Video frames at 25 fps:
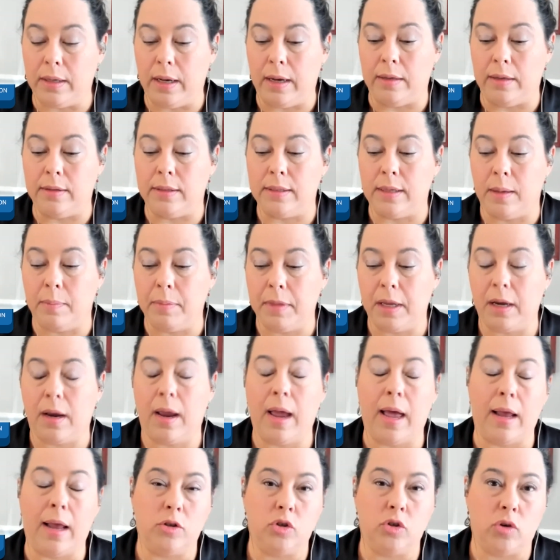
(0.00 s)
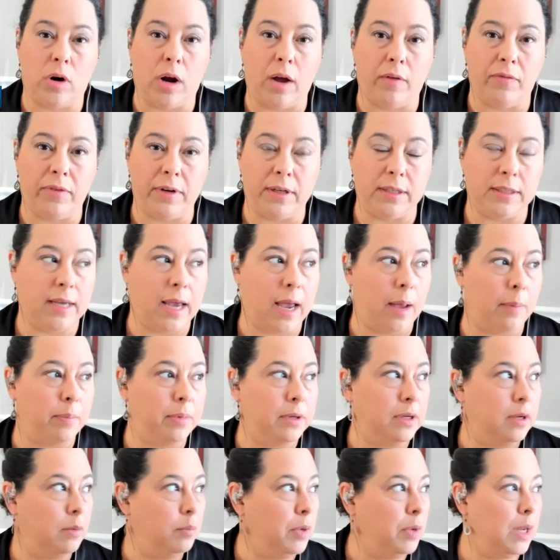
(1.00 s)
and something catastrophic has
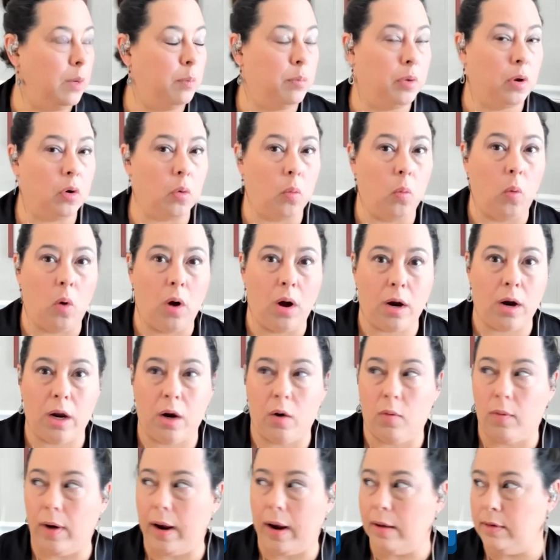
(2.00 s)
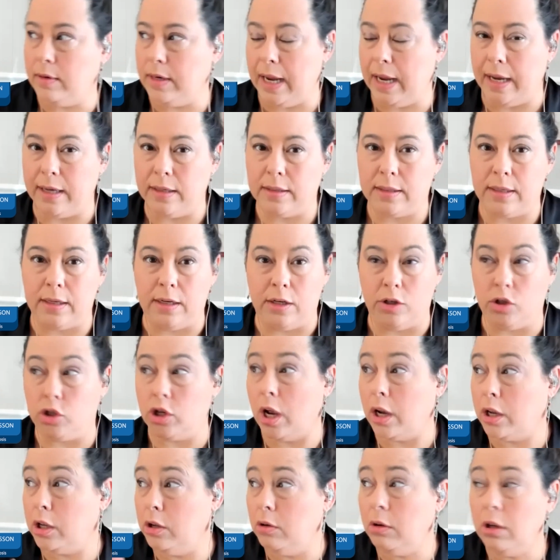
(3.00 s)
happened and people are walking around dazed and in
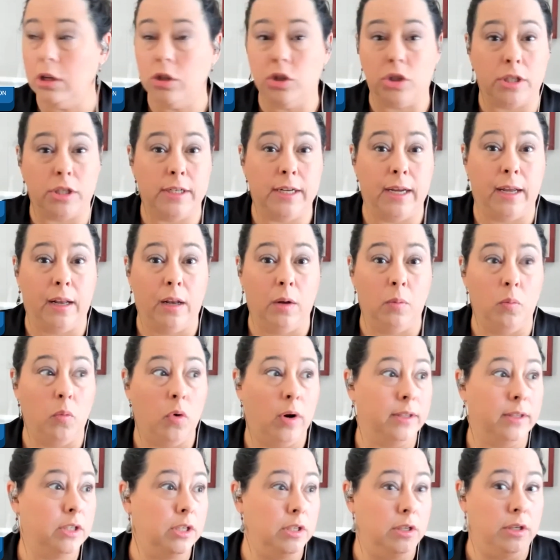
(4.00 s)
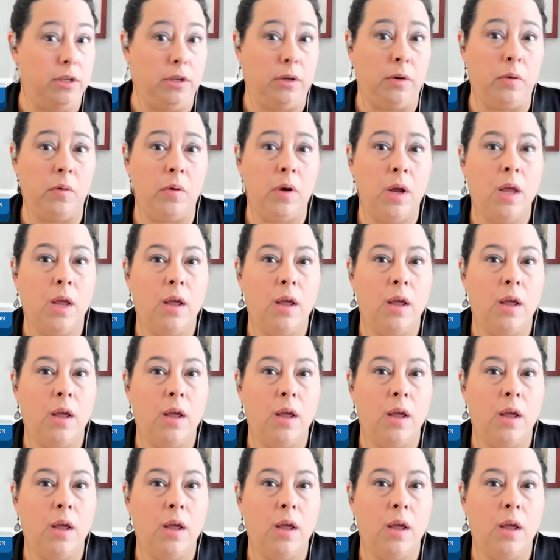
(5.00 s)
shock, you can just tell them what to do.